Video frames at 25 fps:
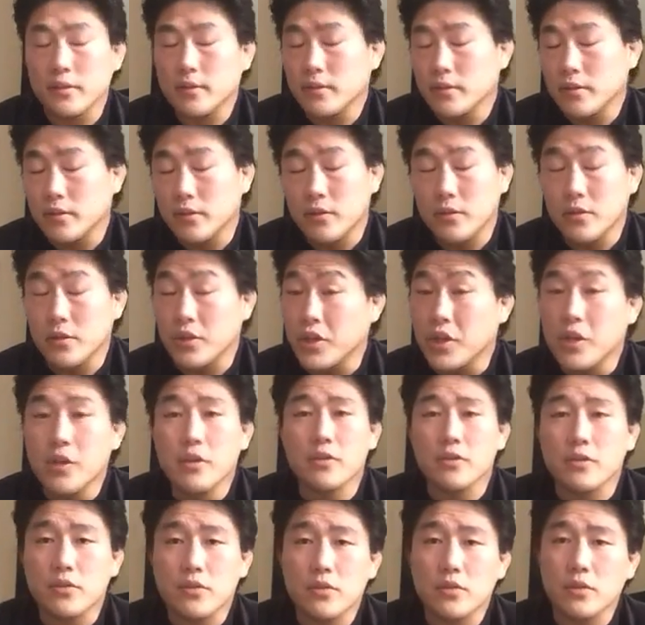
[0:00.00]
you know, in
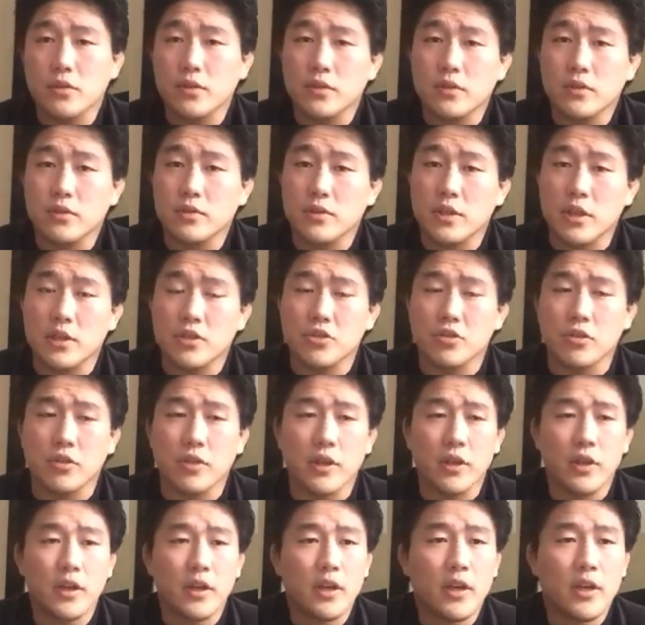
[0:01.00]
years,
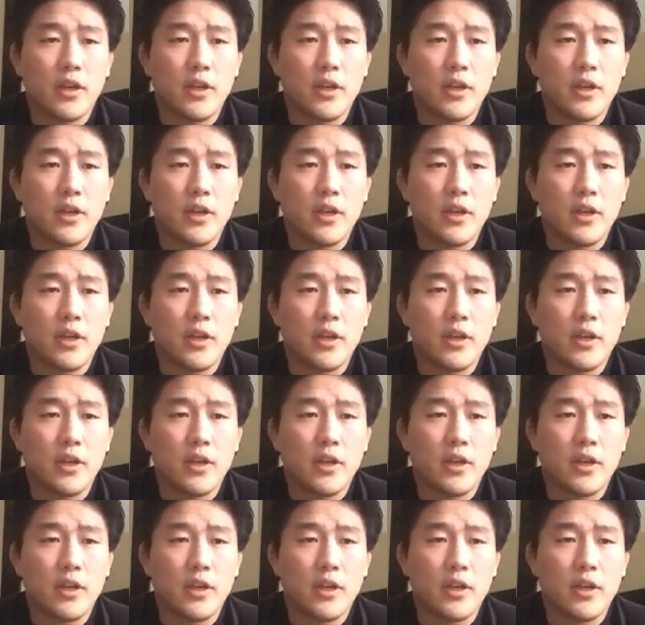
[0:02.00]
essentially.